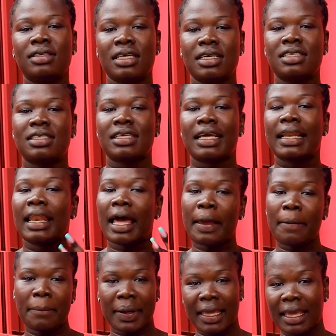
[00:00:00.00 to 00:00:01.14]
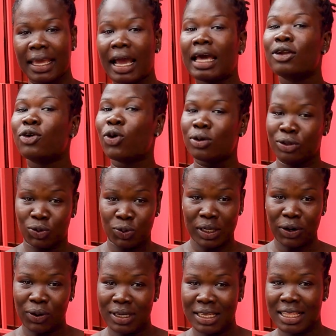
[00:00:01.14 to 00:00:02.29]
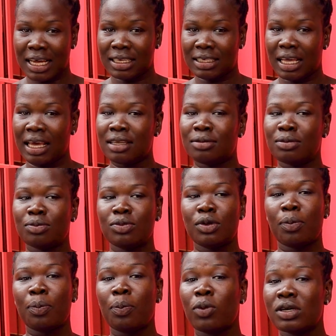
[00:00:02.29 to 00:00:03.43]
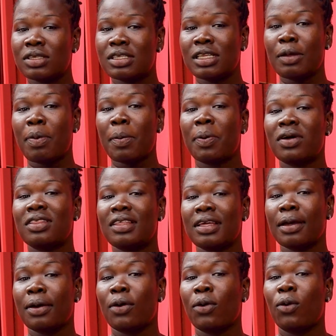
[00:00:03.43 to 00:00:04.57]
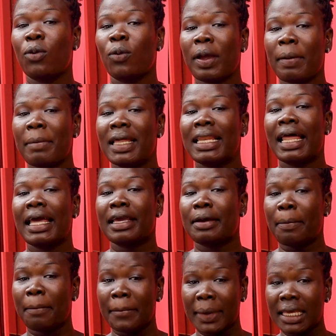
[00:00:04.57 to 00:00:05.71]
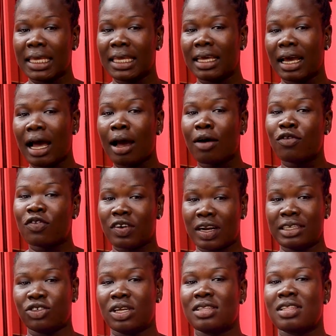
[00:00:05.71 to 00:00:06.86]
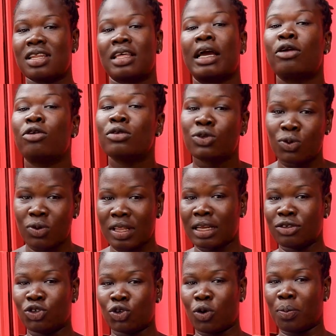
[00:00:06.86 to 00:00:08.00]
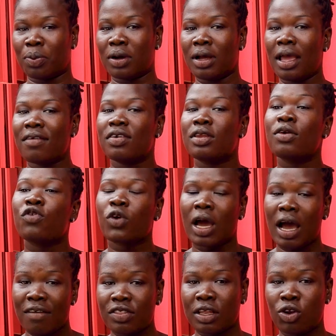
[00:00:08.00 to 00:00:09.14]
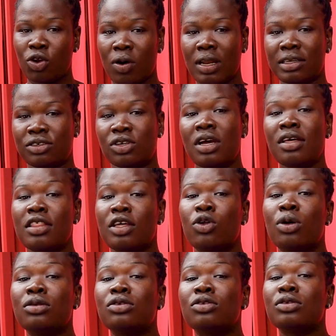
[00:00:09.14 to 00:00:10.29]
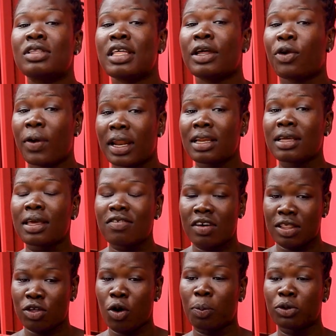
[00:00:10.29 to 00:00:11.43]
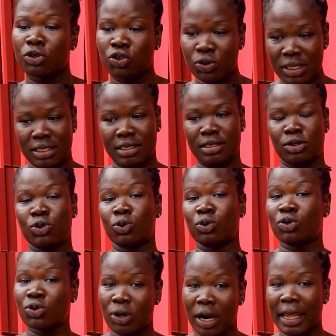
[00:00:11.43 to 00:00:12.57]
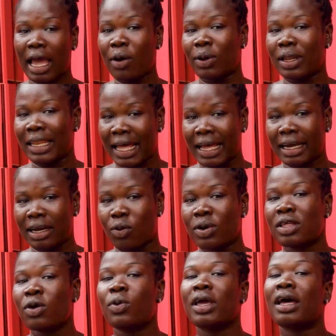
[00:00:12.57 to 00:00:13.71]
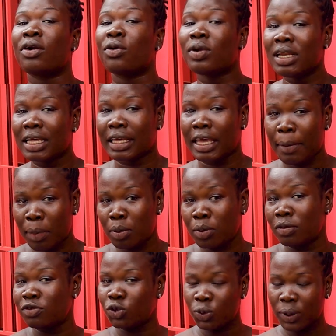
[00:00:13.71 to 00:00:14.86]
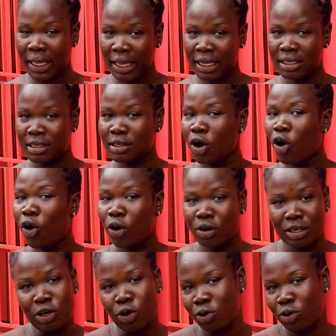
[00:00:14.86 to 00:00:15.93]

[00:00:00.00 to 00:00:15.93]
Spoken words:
needs climbing and doing all that. And mostly people think women like me are fragile, that they cannot do that job. Even if we have the knowledge, they don't really give us the opportunity to try our luck, whether we are really capable of doing it or